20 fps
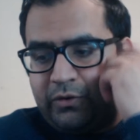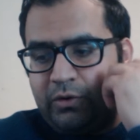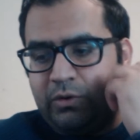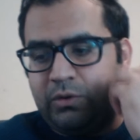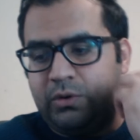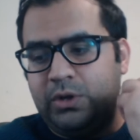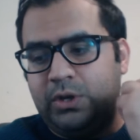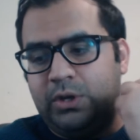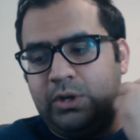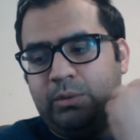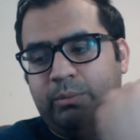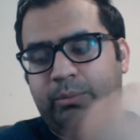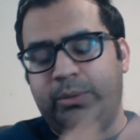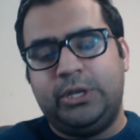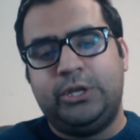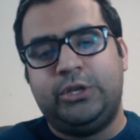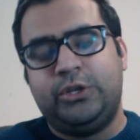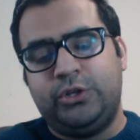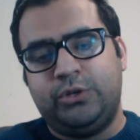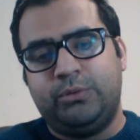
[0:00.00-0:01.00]
So
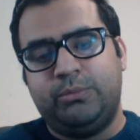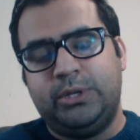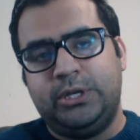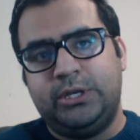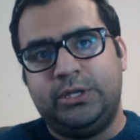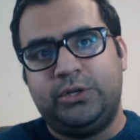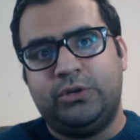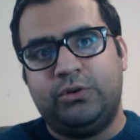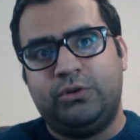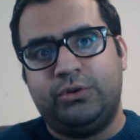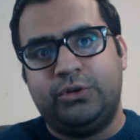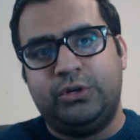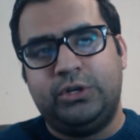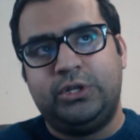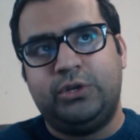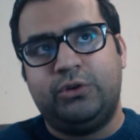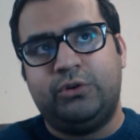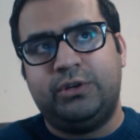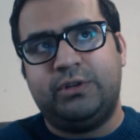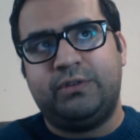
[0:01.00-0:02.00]

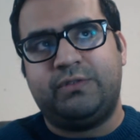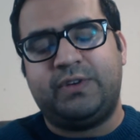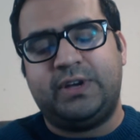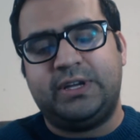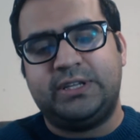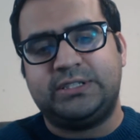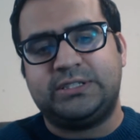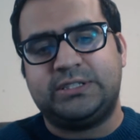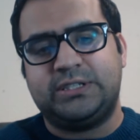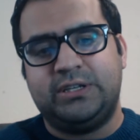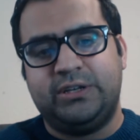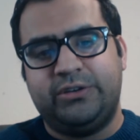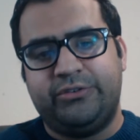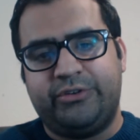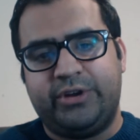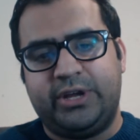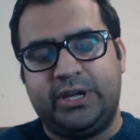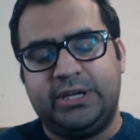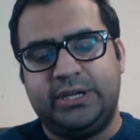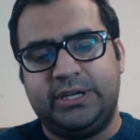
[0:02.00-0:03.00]
Leona fights
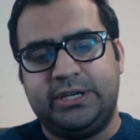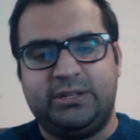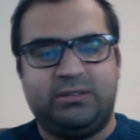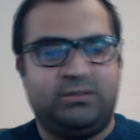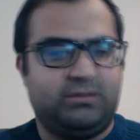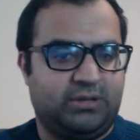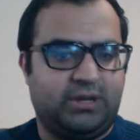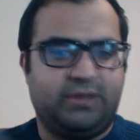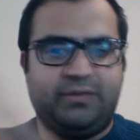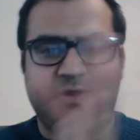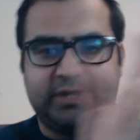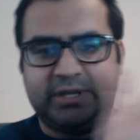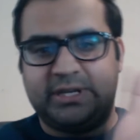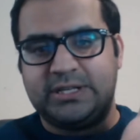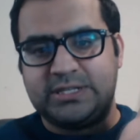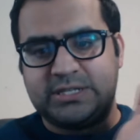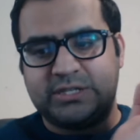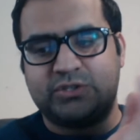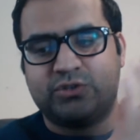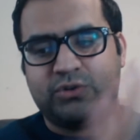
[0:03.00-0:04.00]
Raya and everything
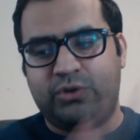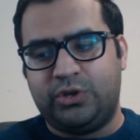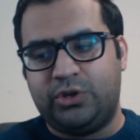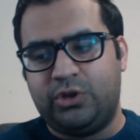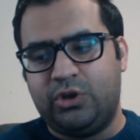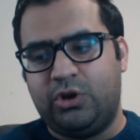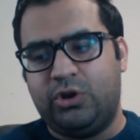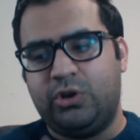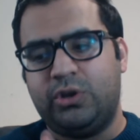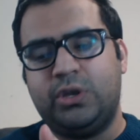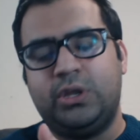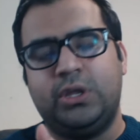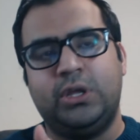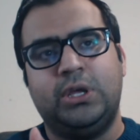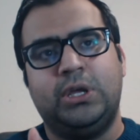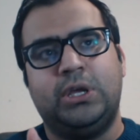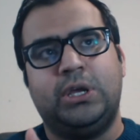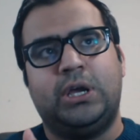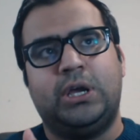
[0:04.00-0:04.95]
else that's going on.